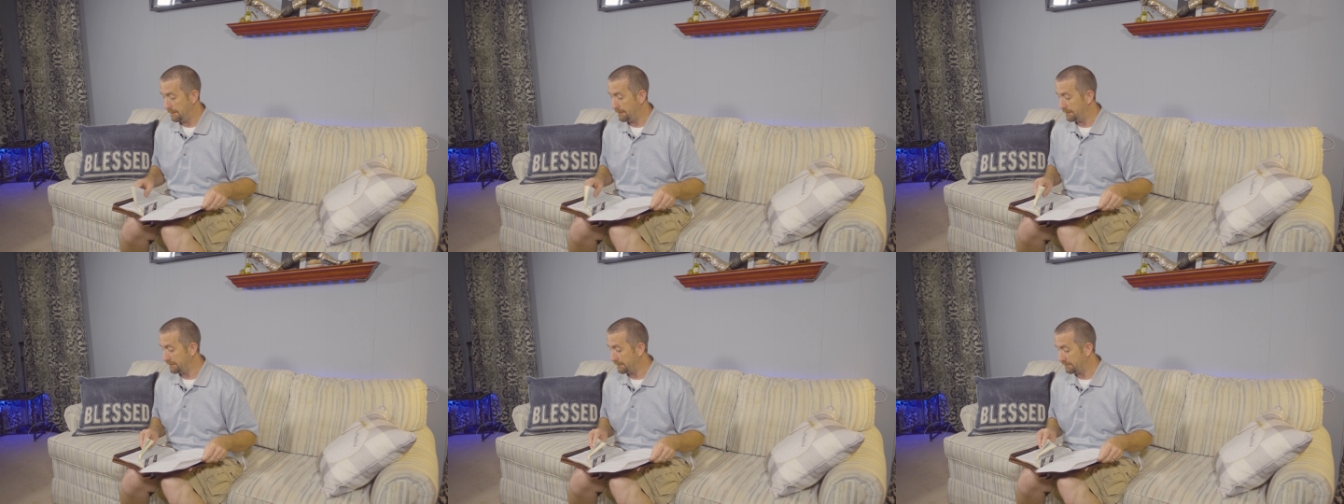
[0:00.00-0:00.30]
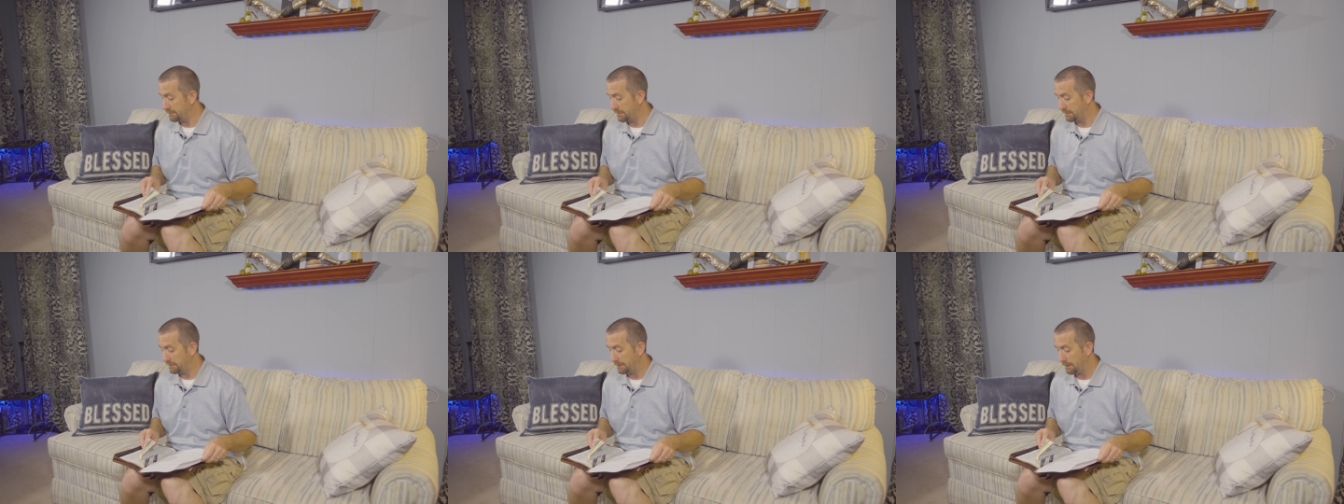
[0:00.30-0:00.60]
And this
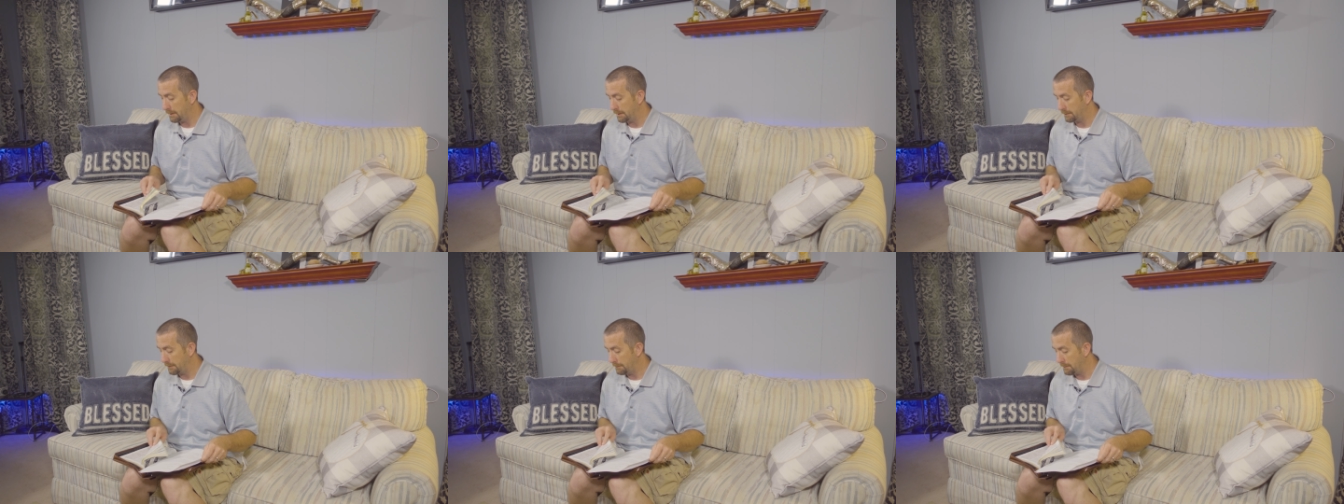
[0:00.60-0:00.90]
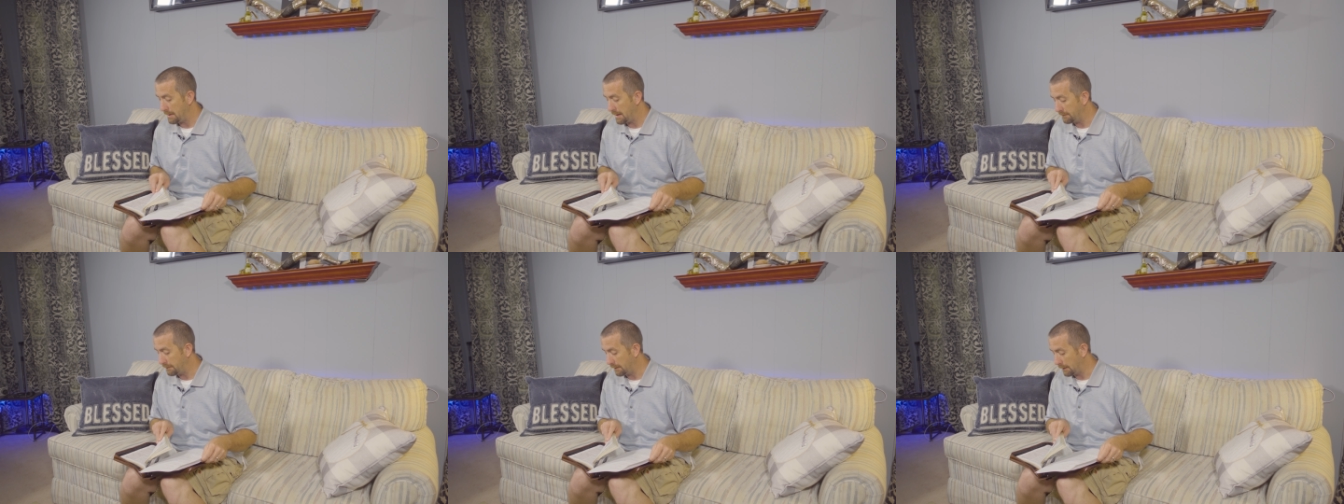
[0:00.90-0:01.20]
is just, it's
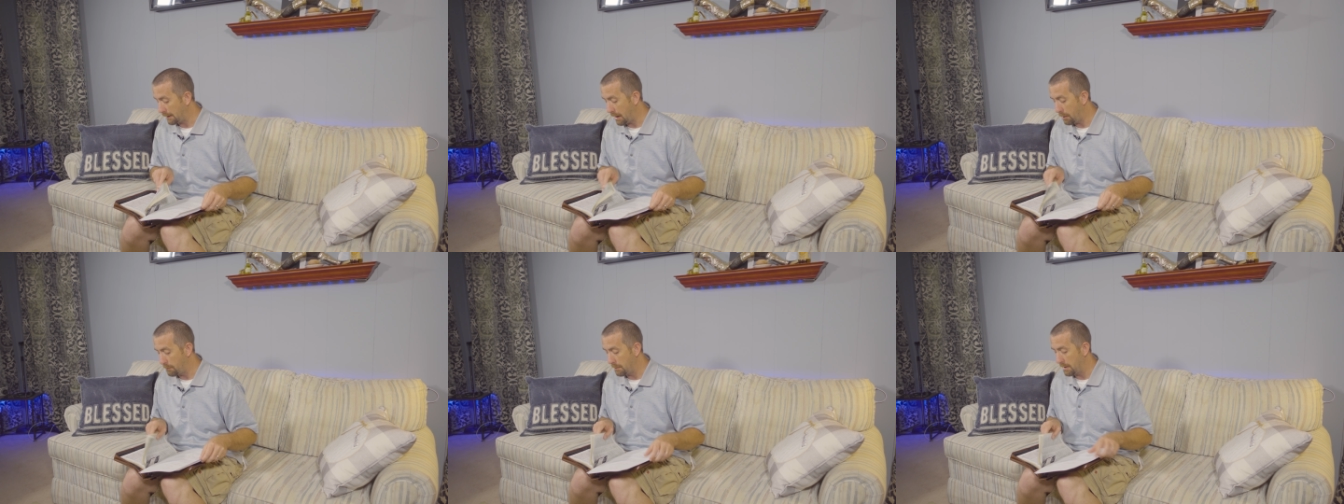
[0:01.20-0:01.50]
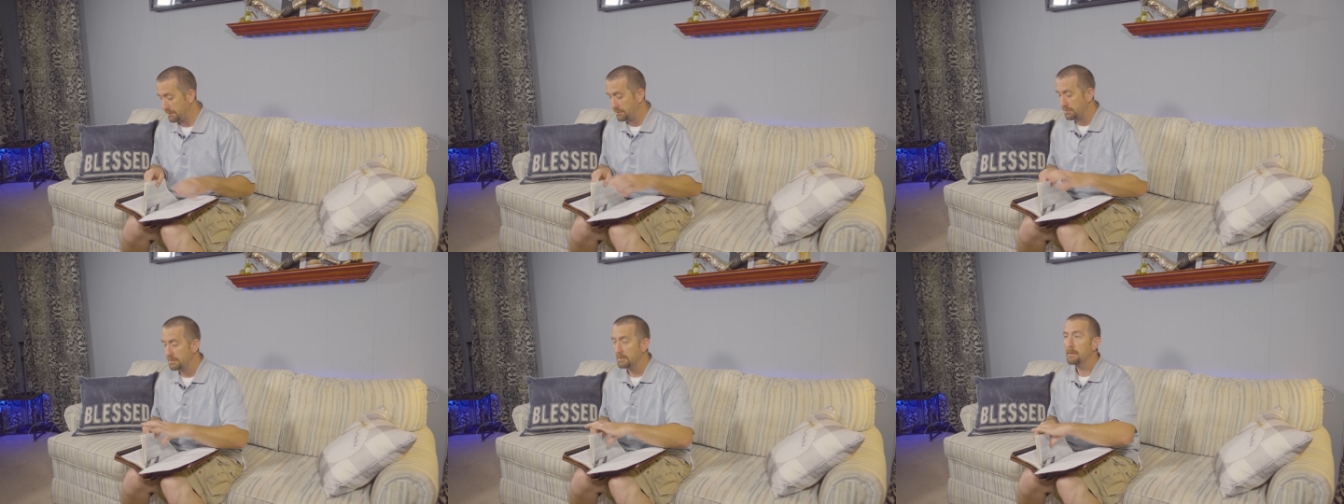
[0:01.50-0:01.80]
amazing how
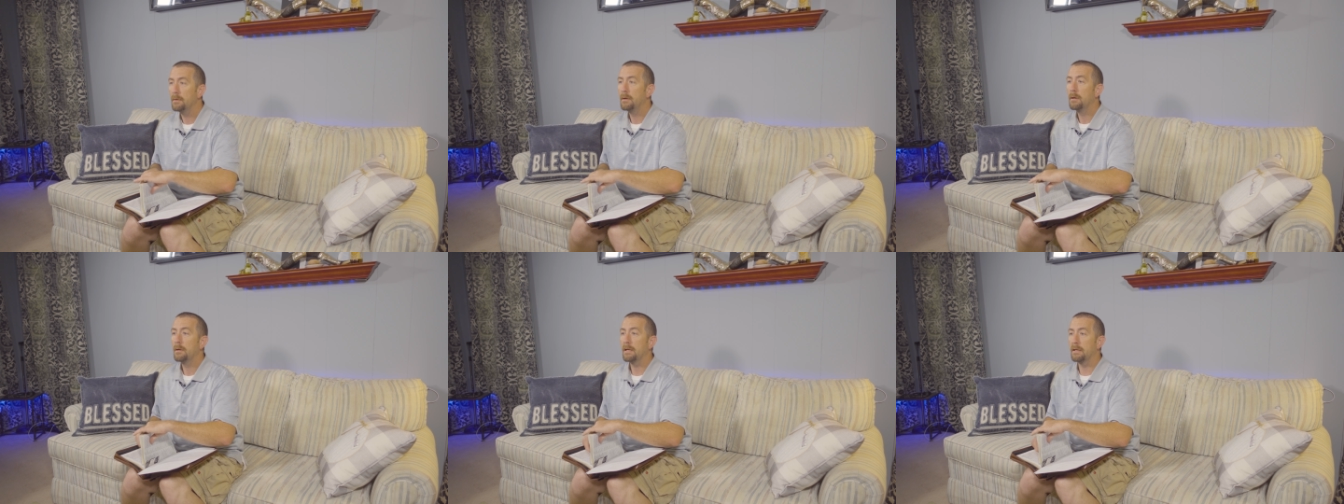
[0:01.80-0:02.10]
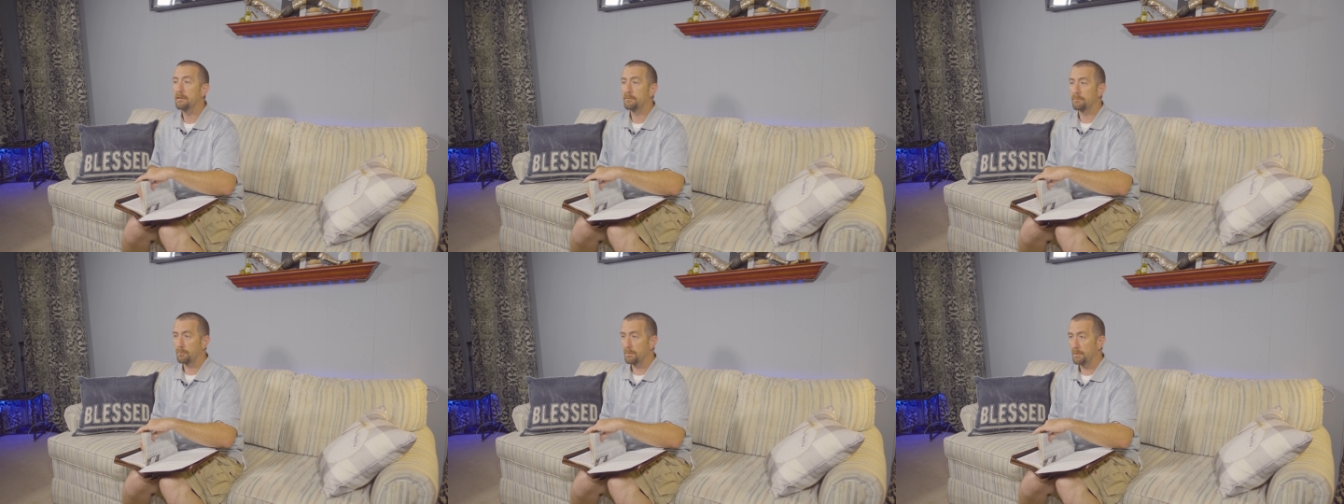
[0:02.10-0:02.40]
much
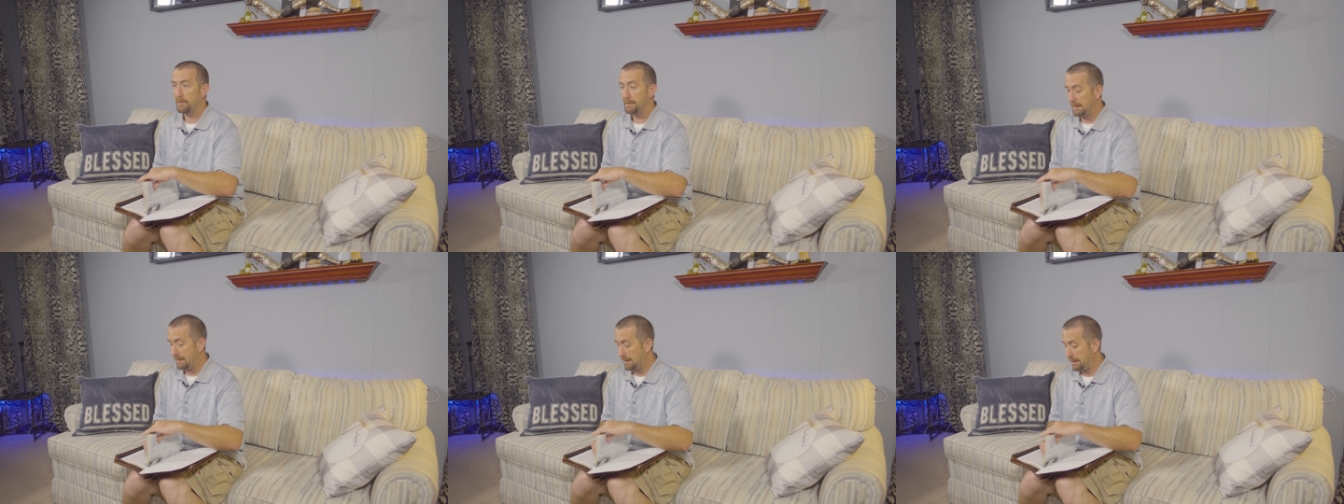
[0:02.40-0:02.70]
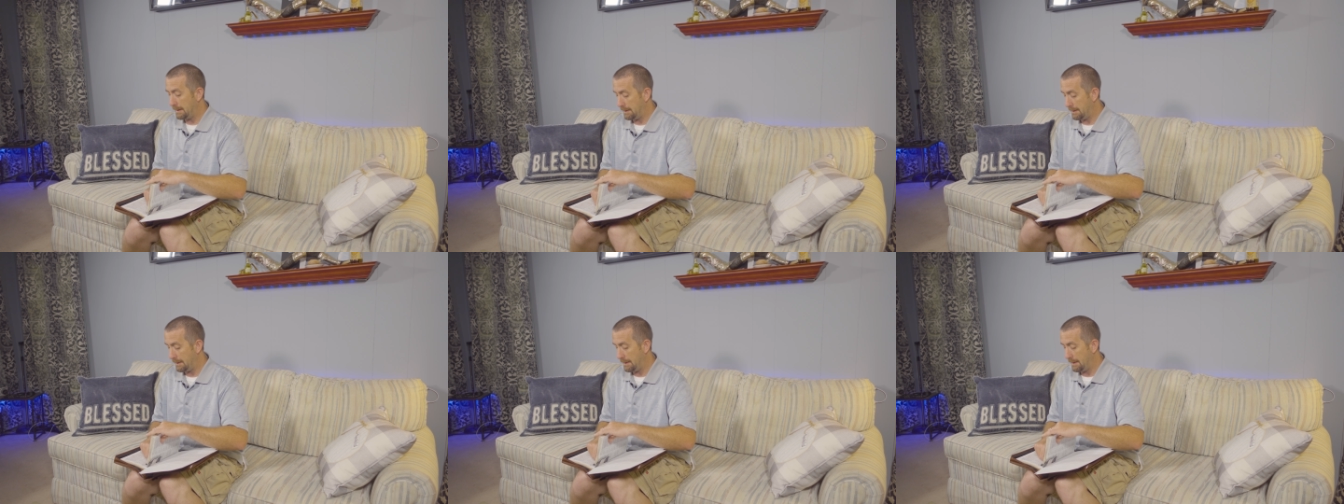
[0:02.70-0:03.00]
is
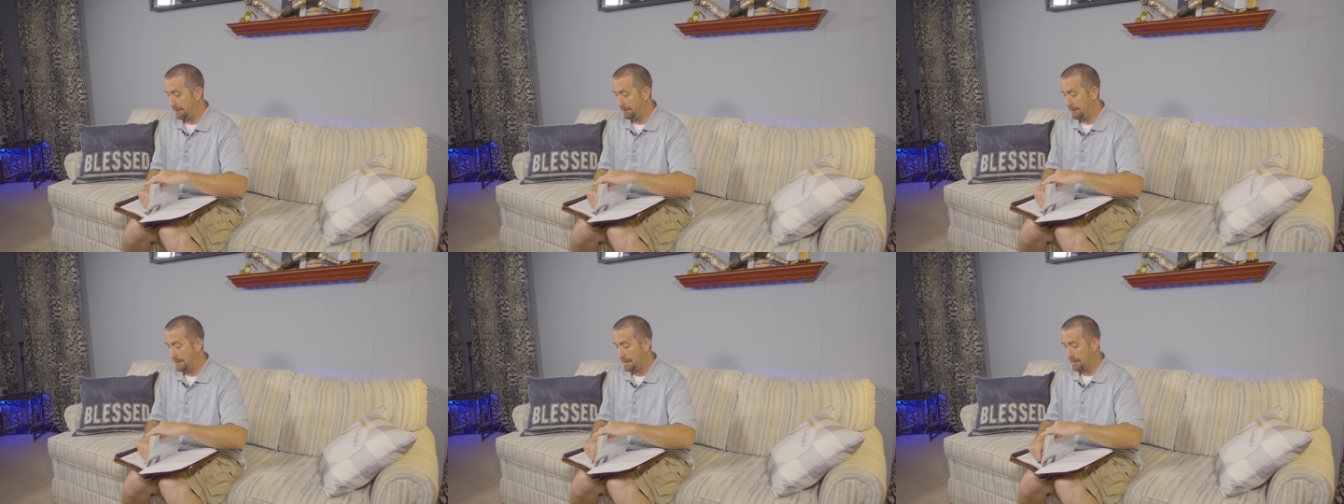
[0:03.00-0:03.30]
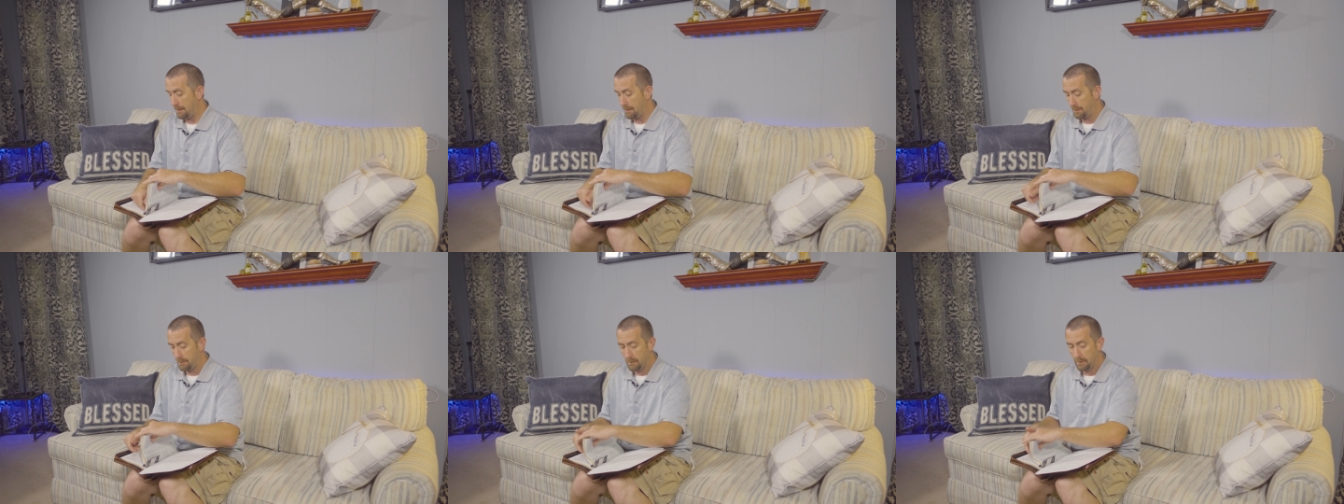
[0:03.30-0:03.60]
really in
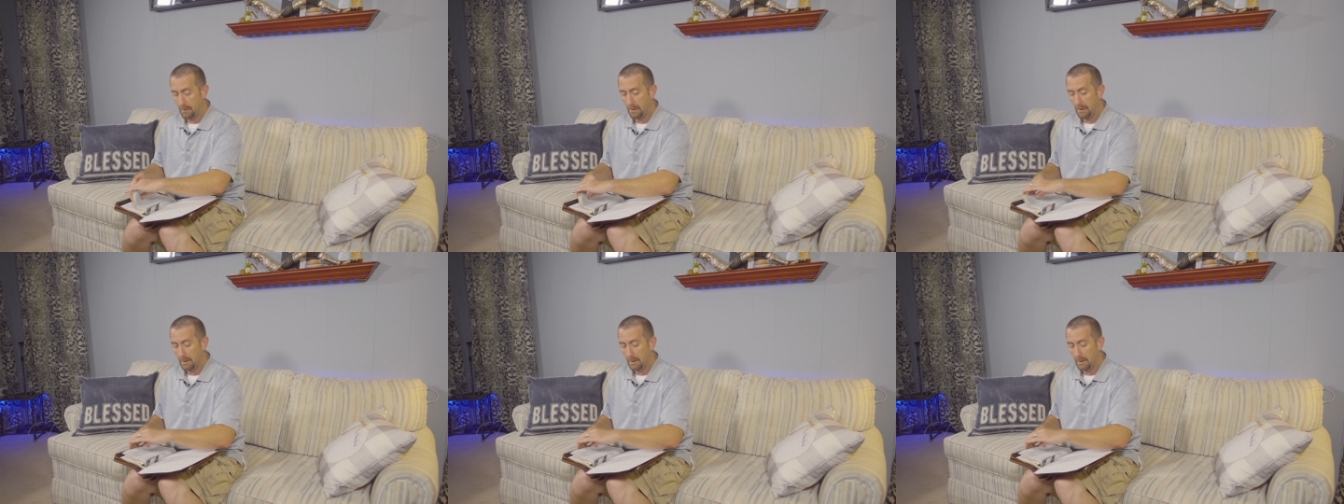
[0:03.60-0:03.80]
there.